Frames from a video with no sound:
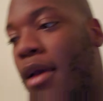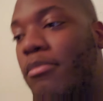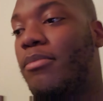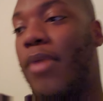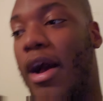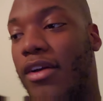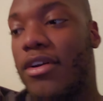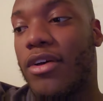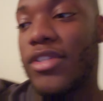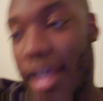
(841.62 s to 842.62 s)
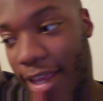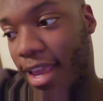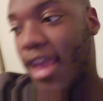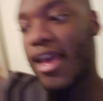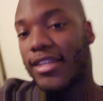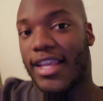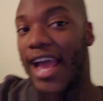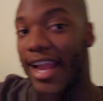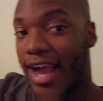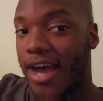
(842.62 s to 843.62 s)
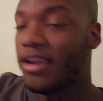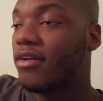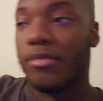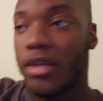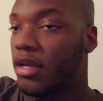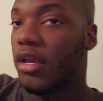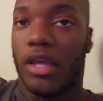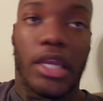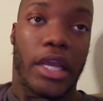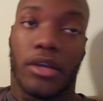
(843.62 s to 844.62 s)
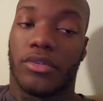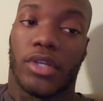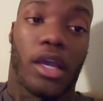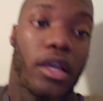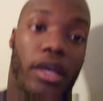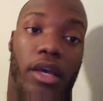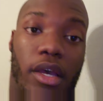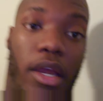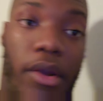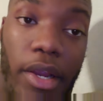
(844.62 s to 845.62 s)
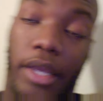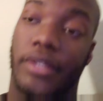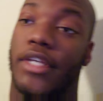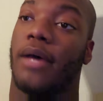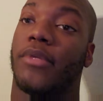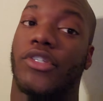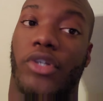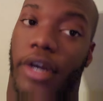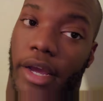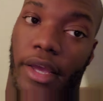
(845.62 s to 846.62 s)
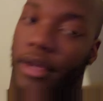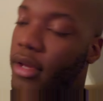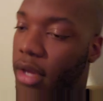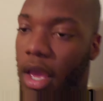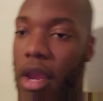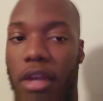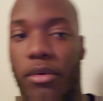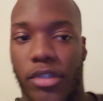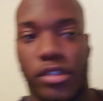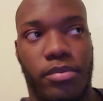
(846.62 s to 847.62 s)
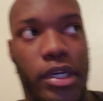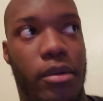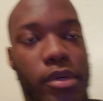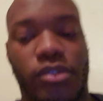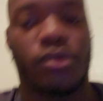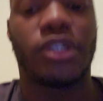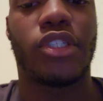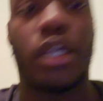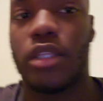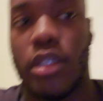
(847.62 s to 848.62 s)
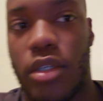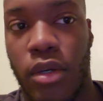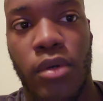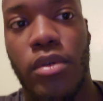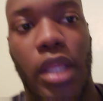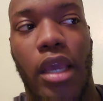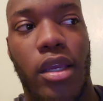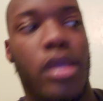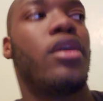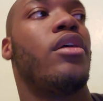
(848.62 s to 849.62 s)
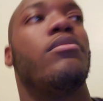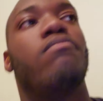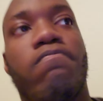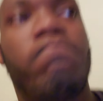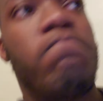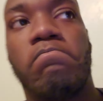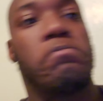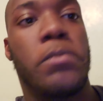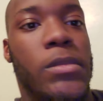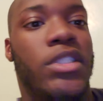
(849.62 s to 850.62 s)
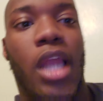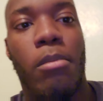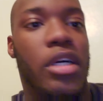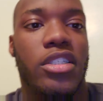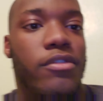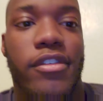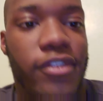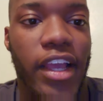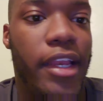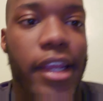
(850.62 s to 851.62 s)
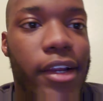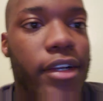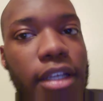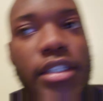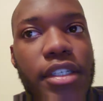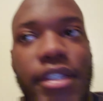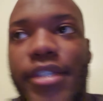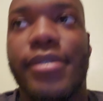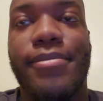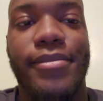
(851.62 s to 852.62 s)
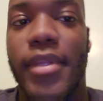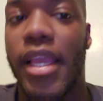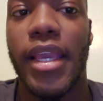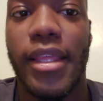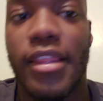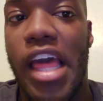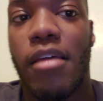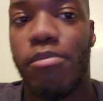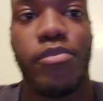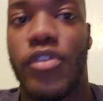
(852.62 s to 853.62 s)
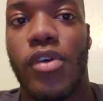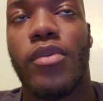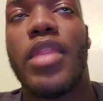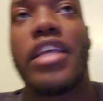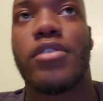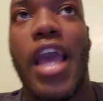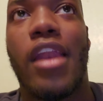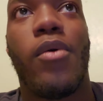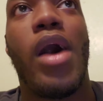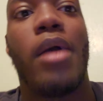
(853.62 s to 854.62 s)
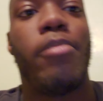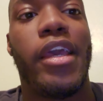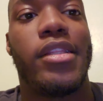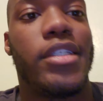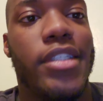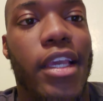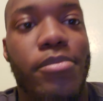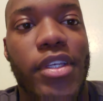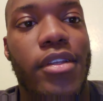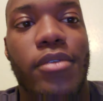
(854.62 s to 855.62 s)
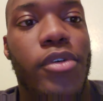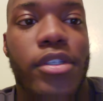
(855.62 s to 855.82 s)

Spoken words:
But Bakugo's like, yes, I got him. Deku's like, all right, time to try. And he would just pretty much one-shot this dude. Like, it's not much of a fight here. It's just that. So that's kind of why I mainly skipped it. It